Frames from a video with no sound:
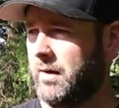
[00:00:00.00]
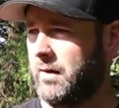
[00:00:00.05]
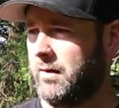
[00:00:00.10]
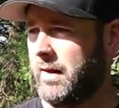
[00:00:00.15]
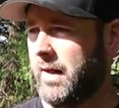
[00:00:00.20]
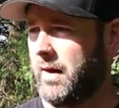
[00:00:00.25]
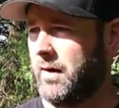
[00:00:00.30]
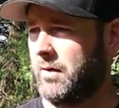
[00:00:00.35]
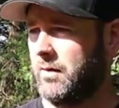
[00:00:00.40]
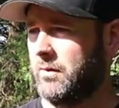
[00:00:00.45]

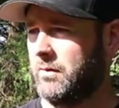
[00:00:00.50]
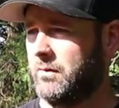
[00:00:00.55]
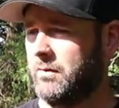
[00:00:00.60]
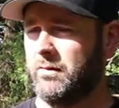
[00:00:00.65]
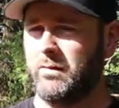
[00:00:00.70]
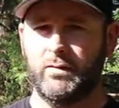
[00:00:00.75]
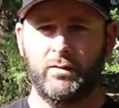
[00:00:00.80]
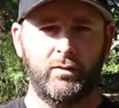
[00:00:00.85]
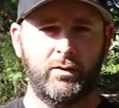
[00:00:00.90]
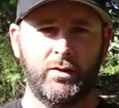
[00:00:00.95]
Now,
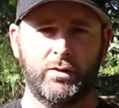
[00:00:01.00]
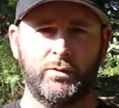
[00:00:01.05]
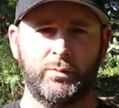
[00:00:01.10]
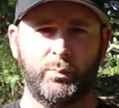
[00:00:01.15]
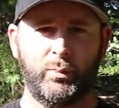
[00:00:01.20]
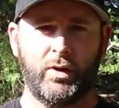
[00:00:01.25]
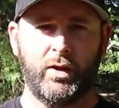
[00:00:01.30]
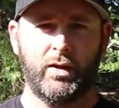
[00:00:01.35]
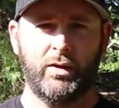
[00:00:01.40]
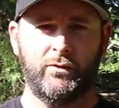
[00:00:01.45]
there's
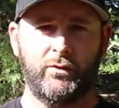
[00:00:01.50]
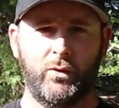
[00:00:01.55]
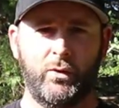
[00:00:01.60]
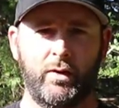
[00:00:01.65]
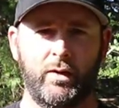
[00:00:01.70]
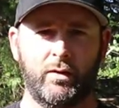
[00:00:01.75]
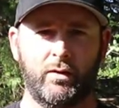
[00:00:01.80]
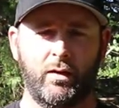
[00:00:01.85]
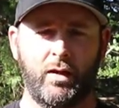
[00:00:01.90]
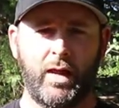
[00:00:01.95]
plenty of
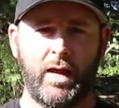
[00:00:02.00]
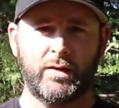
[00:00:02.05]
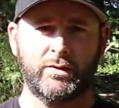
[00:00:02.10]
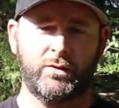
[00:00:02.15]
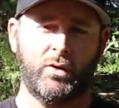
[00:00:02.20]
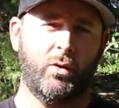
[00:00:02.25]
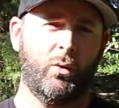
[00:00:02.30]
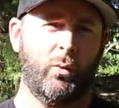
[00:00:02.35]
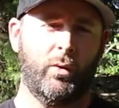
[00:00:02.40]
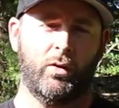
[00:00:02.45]
food here to
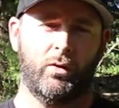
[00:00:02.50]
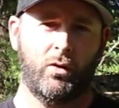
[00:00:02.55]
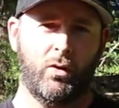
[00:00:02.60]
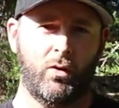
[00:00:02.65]
last all winter